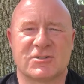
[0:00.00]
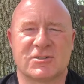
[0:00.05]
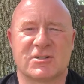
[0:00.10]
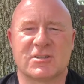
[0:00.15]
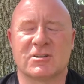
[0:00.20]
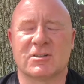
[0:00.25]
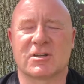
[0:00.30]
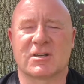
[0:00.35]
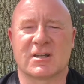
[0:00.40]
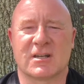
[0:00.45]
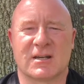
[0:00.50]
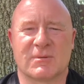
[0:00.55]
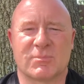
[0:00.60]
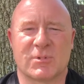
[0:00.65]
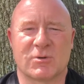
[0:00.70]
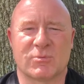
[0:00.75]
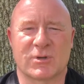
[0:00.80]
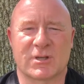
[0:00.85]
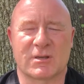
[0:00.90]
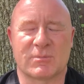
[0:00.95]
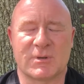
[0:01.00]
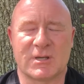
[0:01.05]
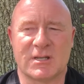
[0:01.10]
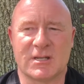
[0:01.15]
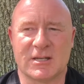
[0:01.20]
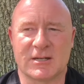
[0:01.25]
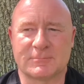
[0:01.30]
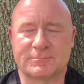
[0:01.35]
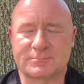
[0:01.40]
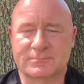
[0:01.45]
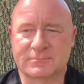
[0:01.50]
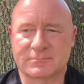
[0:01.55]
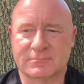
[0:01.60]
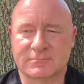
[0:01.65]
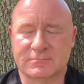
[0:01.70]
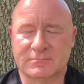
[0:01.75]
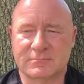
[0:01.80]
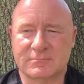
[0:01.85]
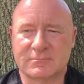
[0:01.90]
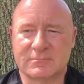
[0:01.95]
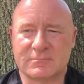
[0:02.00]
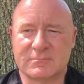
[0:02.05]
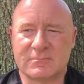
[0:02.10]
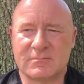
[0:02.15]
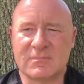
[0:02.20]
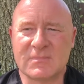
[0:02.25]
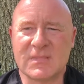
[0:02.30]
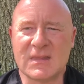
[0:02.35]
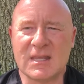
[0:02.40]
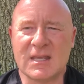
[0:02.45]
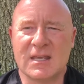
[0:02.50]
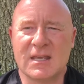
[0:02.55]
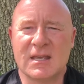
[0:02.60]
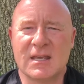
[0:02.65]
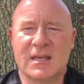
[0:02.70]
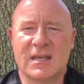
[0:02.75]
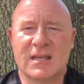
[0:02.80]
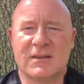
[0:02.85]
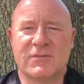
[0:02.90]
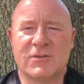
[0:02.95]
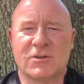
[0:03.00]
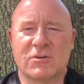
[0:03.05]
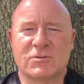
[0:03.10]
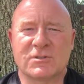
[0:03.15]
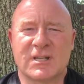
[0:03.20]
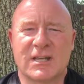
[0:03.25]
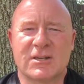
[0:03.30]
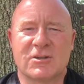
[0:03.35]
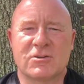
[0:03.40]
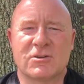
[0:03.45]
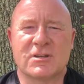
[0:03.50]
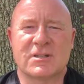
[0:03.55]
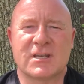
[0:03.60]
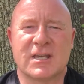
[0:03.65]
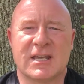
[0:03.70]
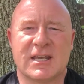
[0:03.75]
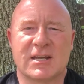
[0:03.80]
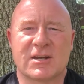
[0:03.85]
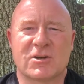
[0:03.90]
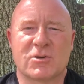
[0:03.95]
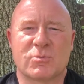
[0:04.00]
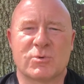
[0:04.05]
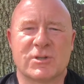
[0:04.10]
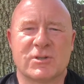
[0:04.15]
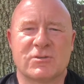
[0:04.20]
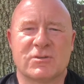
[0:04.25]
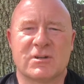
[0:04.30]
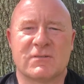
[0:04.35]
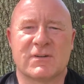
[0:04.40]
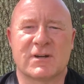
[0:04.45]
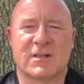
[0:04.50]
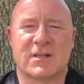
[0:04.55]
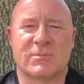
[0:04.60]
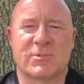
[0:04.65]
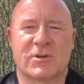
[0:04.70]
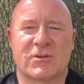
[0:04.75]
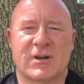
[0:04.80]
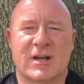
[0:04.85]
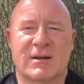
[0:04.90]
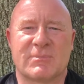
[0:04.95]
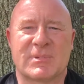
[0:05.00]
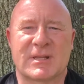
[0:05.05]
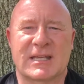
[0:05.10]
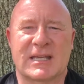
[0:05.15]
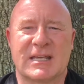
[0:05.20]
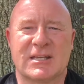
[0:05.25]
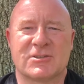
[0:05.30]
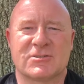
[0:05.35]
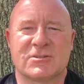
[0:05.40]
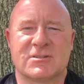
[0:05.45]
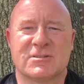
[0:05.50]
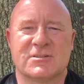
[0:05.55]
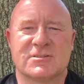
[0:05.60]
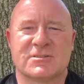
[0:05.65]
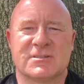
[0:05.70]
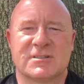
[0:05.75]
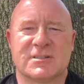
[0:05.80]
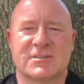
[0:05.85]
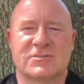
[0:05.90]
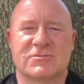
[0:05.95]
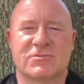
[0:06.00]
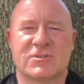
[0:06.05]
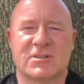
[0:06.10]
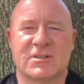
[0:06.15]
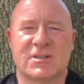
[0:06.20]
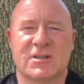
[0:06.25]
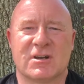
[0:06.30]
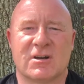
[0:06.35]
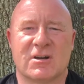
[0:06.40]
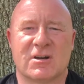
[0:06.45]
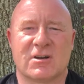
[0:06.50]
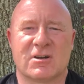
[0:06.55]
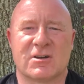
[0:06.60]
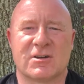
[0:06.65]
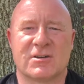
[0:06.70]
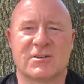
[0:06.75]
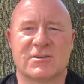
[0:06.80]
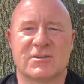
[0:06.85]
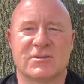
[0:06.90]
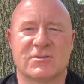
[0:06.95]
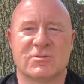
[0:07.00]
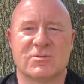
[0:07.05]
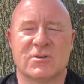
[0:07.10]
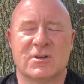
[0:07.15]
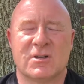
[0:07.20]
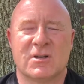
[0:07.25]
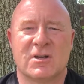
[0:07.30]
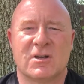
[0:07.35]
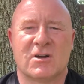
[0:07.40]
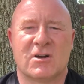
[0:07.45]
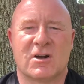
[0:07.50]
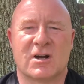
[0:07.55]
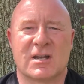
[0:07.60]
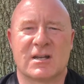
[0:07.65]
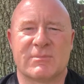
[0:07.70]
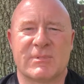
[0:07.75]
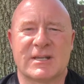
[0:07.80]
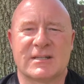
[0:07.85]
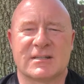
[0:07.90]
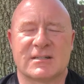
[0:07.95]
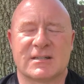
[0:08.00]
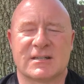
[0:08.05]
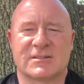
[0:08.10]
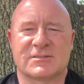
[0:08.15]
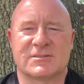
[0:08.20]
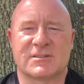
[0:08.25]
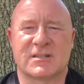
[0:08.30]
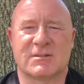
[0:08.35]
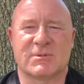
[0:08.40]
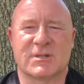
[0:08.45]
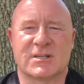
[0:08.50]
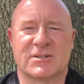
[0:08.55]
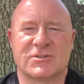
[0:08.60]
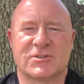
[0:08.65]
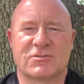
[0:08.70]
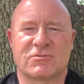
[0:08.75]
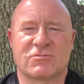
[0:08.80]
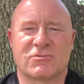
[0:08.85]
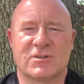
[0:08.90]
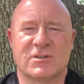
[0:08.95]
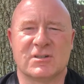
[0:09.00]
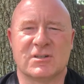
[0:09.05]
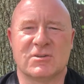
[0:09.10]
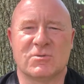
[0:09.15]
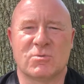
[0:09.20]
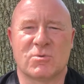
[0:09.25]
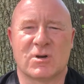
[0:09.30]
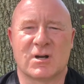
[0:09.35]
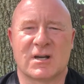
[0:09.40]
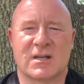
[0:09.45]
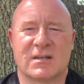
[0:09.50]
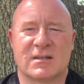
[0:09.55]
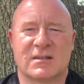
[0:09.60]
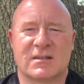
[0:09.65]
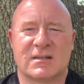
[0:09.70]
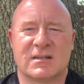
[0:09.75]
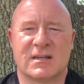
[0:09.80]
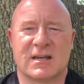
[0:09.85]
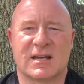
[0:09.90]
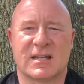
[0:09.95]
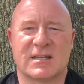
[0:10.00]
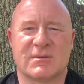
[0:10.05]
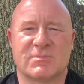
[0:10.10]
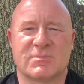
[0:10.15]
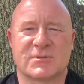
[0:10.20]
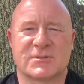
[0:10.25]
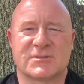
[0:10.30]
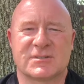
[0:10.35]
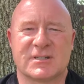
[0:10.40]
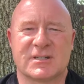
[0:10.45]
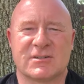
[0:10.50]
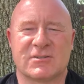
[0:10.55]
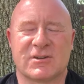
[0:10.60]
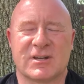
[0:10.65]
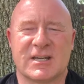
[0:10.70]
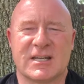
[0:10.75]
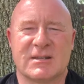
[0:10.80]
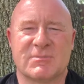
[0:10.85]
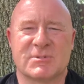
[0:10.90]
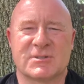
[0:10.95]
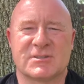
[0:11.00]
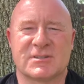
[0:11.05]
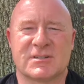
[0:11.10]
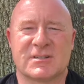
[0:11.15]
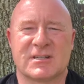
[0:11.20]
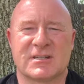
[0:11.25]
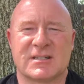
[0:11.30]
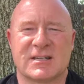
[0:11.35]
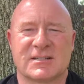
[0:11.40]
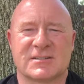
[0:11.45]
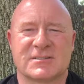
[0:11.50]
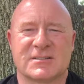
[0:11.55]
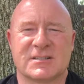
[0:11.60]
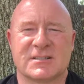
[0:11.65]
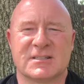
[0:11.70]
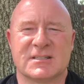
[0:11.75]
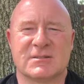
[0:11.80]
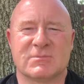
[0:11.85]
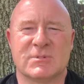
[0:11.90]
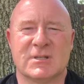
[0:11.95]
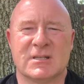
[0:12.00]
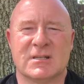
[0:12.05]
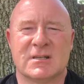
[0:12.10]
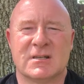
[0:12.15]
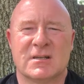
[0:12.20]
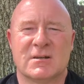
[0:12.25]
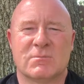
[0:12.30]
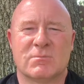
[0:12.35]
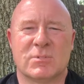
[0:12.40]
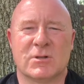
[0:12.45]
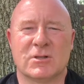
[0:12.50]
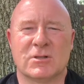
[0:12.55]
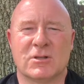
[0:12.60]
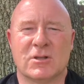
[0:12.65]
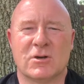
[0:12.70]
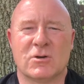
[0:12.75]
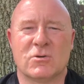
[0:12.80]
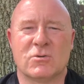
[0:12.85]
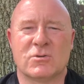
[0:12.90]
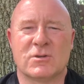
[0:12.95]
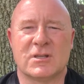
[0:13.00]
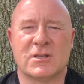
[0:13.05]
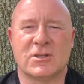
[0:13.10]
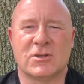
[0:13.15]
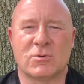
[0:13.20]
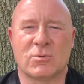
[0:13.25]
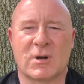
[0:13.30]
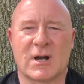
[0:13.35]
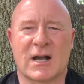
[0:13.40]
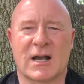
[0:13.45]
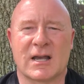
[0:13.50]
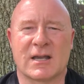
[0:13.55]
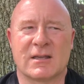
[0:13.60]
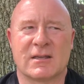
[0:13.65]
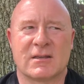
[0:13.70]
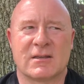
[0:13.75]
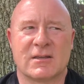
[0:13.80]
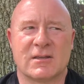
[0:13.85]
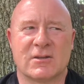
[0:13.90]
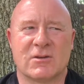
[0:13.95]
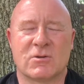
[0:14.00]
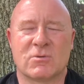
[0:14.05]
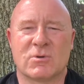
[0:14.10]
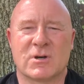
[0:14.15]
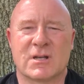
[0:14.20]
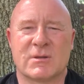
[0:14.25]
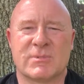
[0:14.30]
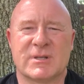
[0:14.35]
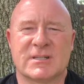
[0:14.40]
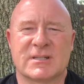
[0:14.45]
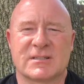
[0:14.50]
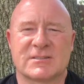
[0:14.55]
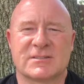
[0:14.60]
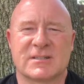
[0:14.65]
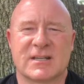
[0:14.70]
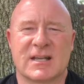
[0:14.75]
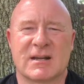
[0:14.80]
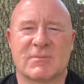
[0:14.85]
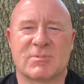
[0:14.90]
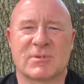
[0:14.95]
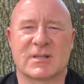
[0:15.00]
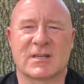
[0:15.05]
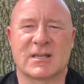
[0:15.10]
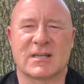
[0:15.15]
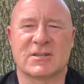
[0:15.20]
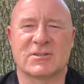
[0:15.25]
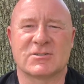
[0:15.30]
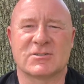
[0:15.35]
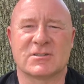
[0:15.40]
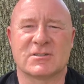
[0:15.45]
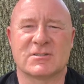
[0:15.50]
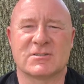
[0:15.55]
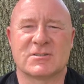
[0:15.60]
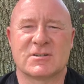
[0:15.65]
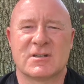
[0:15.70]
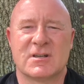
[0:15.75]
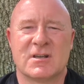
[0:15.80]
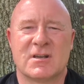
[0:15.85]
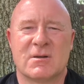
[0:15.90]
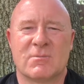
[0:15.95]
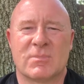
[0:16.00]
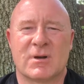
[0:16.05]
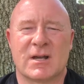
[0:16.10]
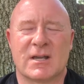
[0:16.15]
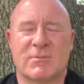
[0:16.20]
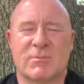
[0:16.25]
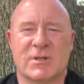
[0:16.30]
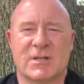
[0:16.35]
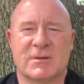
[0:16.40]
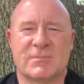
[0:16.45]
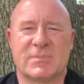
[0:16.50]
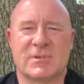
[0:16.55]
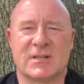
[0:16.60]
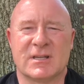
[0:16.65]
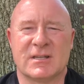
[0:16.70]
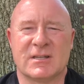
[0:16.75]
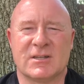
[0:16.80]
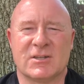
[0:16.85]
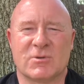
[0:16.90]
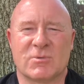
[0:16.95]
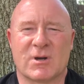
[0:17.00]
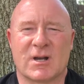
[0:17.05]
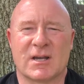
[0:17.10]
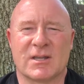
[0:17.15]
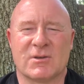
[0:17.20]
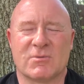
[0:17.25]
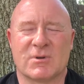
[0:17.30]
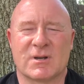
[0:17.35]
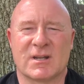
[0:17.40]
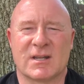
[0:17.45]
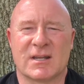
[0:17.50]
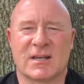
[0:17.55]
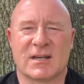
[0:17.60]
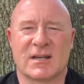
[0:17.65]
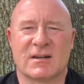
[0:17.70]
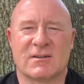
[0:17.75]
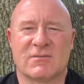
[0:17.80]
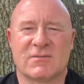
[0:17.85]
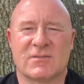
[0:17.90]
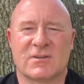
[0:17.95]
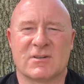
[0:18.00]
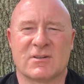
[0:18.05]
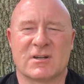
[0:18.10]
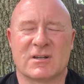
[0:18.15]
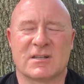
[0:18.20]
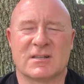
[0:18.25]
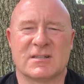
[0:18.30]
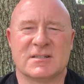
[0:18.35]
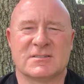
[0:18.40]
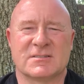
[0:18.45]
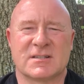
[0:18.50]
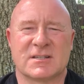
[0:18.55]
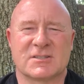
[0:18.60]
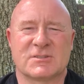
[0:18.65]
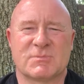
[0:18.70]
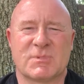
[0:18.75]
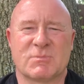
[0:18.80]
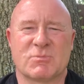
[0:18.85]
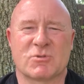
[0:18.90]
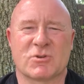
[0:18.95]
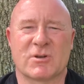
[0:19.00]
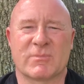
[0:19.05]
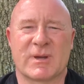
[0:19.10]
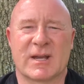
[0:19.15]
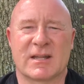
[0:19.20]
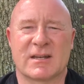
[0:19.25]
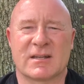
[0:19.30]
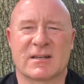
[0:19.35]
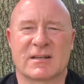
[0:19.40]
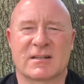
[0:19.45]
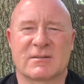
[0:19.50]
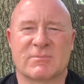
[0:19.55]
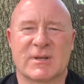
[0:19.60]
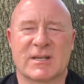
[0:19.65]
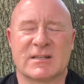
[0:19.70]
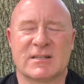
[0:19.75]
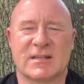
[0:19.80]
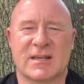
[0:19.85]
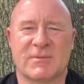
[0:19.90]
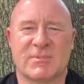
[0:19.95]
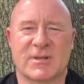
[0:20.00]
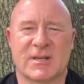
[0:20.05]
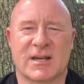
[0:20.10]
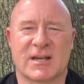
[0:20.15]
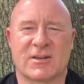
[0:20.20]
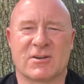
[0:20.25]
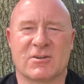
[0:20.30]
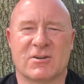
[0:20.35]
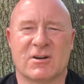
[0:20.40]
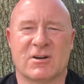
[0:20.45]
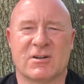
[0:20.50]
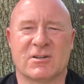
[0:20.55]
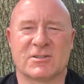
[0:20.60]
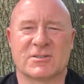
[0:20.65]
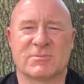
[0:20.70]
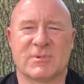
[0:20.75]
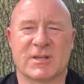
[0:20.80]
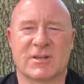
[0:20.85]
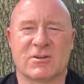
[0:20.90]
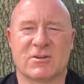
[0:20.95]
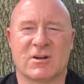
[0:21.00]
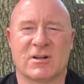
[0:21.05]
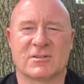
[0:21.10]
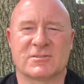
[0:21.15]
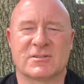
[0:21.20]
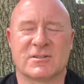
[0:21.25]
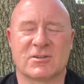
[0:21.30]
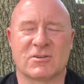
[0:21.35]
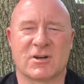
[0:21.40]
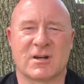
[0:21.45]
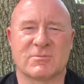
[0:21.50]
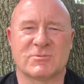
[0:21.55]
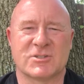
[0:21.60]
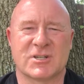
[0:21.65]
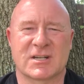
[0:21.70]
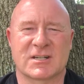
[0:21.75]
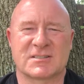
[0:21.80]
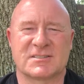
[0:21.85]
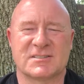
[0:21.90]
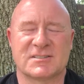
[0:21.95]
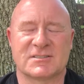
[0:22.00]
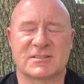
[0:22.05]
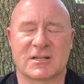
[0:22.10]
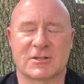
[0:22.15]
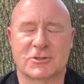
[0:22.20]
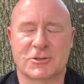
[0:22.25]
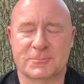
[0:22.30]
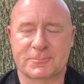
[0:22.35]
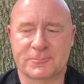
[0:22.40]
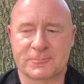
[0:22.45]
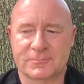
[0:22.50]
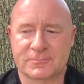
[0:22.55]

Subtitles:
You can look it up on Wikipedia. If you don't take good care when you develop your applications, it's really hard to automate the testing because you really want 90% or 80% of the testing to be below the UI. You don't want to be testing applications by manipulating the UI. You want to have a lot of these tests be programmatic, make the API calls, make calls to the objects and such.